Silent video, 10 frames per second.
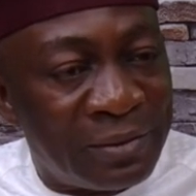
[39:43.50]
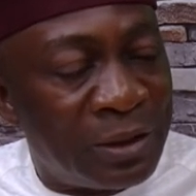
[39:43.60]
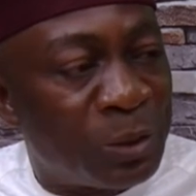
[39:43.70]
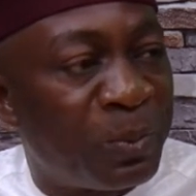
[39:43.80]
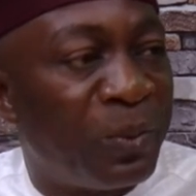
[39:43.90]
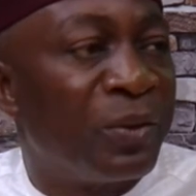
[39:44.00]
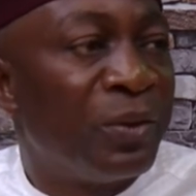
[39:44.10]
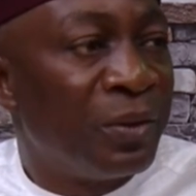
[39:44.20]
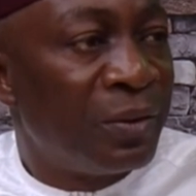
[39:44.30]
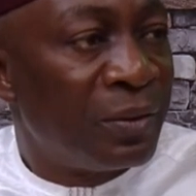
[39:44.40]
they
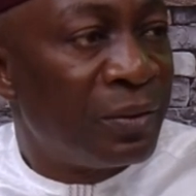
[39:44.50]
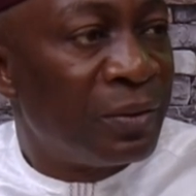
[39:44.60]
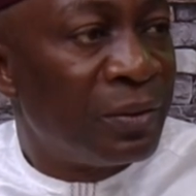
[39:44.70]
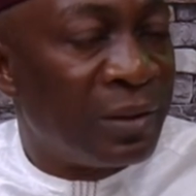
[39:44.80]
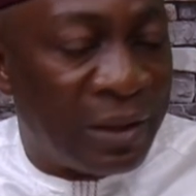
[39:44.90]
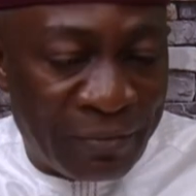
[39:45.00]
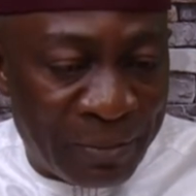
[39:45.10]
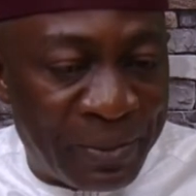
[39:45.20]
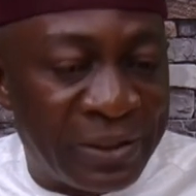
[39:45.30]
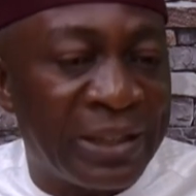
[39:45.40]
spoke and we
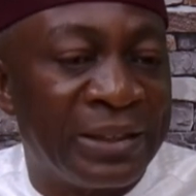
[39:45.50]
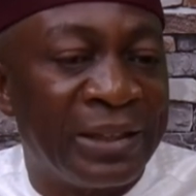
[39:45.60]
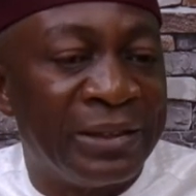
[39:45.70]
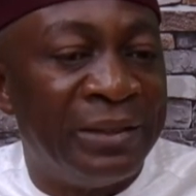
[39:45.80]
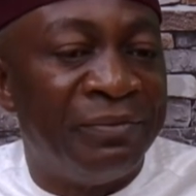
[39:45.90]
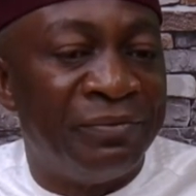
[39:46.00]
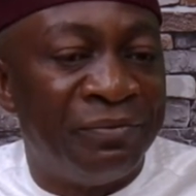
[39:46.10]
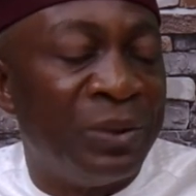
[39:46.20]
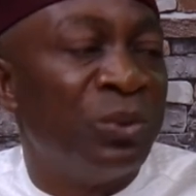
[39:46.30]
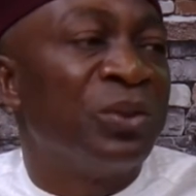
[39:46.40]
presented the
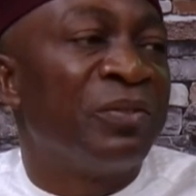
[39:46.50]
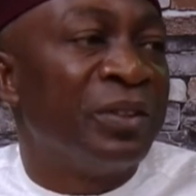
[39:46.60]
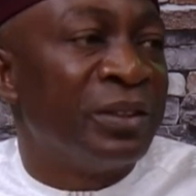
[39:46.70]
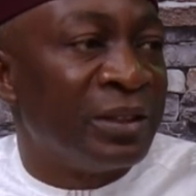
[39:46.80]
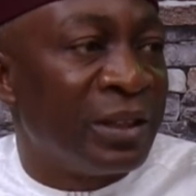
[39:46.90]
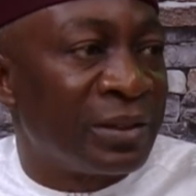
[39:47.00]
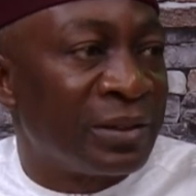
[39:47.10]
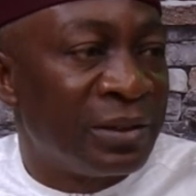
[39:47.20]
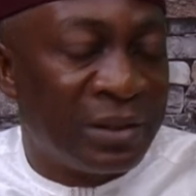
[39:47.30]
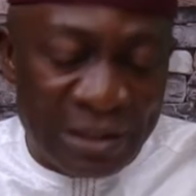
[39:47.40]
views of Nigerians
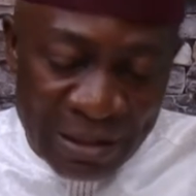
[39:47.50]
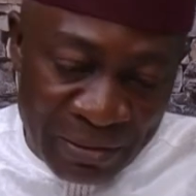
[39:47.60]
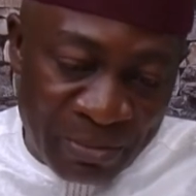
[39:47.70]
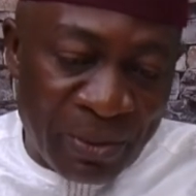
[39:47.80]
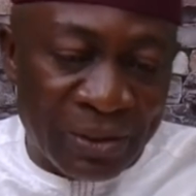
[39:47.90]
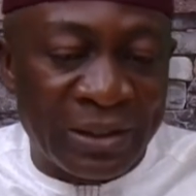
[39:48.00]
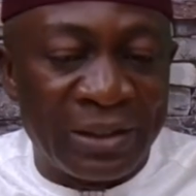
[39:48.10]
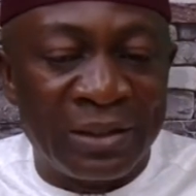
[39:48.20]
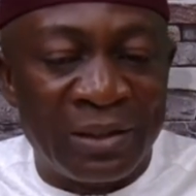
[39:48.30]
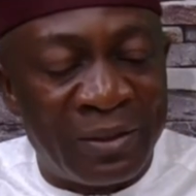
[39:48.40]
and we brought
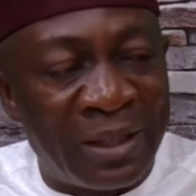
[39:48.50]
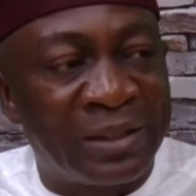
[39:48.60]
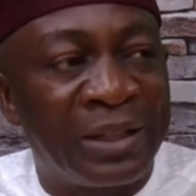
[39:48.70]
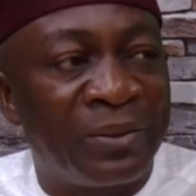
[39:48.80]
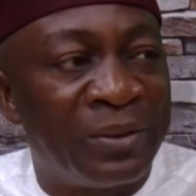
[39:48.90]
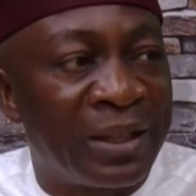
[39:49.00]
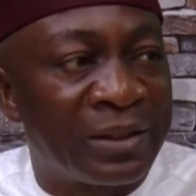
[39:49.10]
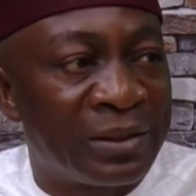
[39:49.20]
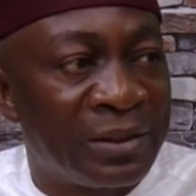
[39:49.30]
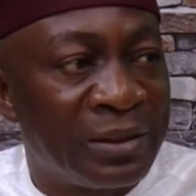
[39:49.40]
in other
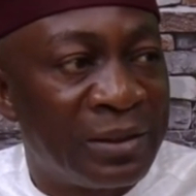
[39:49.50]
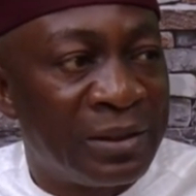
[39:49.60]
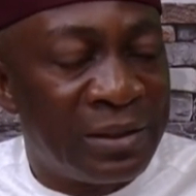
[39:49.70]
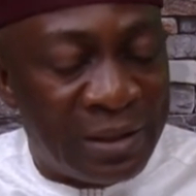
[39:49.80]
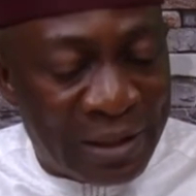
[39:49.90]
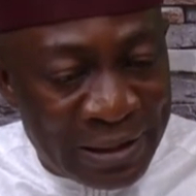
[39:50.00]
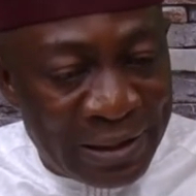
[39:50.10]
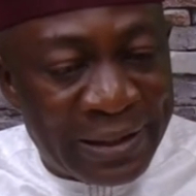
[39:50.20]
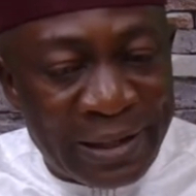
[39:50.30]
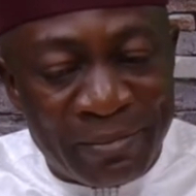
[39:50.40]
stakeholders and
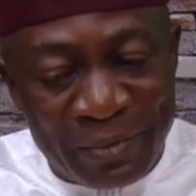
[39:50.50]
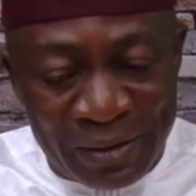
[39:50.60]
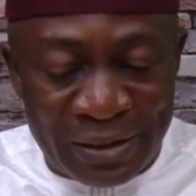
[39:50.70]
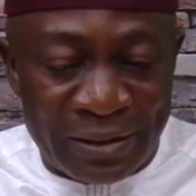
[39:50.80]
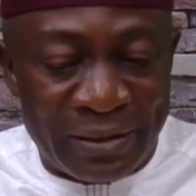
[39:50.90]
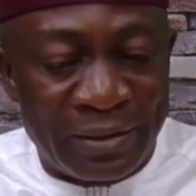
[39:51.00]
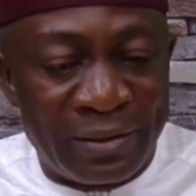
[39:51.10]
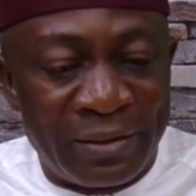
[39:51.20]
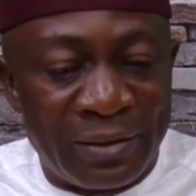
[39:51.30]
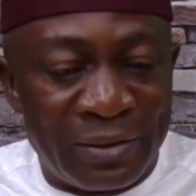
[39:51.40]
they came with
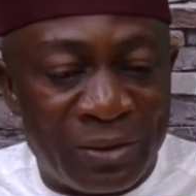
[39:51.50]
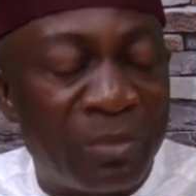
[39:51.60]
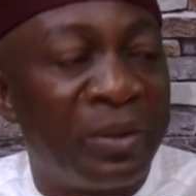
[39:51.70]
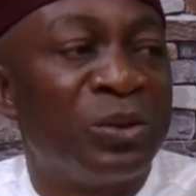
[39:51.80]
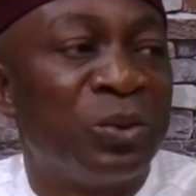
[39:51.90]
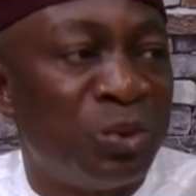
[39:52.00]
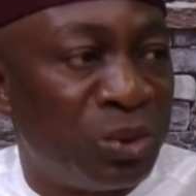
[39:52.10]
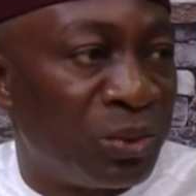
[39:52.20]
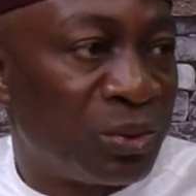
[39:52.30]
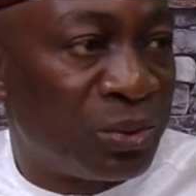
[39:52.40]
some
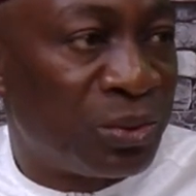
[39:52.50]
resolutions